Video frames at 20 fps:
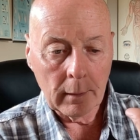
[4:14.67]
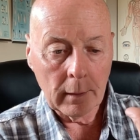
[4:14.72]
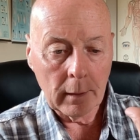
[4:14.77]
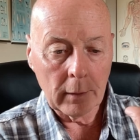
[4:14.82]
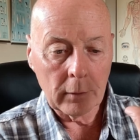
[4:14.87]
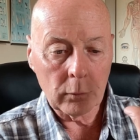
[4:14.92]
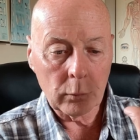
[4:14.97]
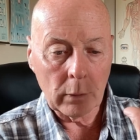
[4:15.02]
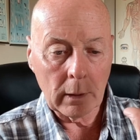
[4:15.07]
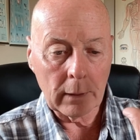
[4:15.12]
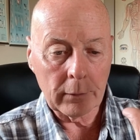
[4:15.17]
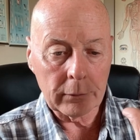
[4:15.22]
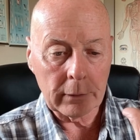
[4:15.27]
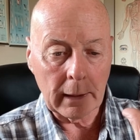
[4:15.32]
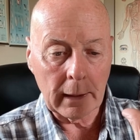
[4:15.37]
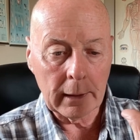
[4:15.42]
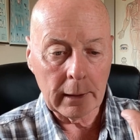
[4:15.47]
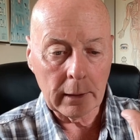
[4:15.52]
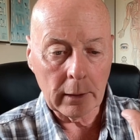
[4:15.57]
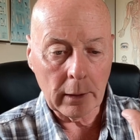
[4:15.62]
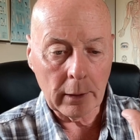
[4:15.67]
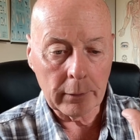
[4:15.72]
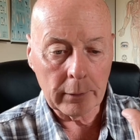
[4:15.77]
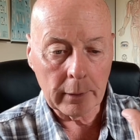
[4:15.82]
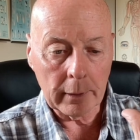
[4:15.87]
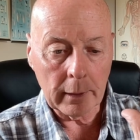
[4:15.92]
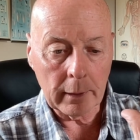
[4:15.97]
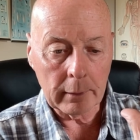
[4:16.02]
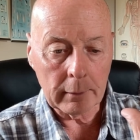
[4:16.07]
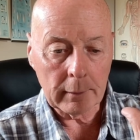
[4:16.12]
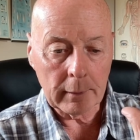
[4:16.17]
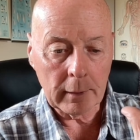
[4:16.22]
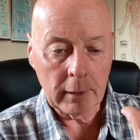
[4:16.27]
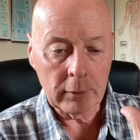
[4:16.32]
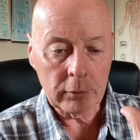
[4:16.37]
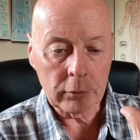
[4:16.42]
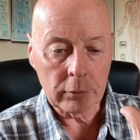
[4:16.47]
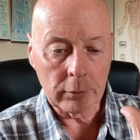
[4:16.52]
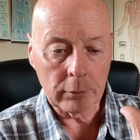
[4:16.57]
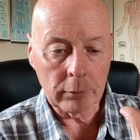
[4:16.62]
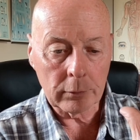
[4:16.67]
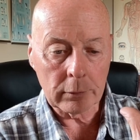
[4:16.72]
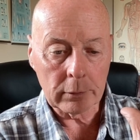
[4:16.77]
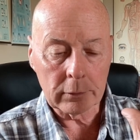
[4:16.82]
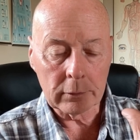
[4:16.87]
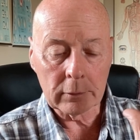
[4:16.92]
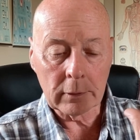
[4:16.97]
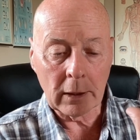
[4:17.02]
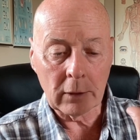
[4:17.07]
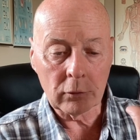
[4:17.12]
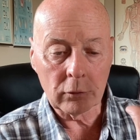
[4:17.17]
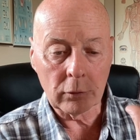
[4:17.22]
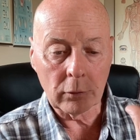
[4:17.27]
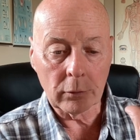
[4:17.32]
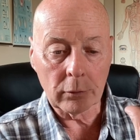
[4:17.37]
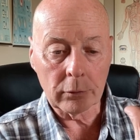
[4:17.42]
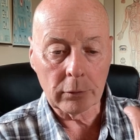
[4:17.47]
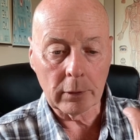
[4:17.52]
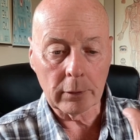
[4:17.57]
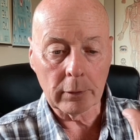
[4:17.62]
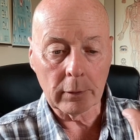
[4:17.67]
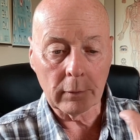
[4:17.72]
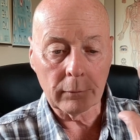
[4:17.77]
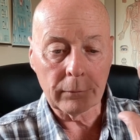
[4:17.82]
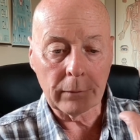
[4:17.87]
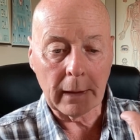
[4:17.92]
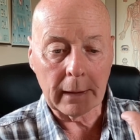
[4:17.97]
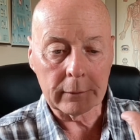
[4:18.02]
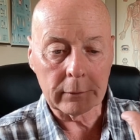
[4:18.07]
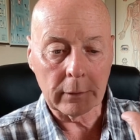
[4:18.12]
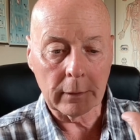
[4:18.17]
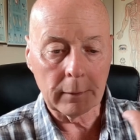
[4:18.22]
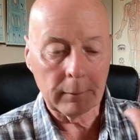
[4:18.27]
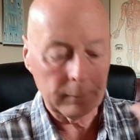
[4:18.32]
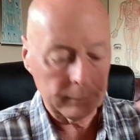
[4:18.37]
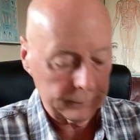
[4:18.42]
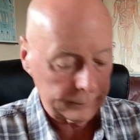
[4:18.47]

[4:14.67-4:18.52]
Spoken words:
as well as any other tissues that are affected.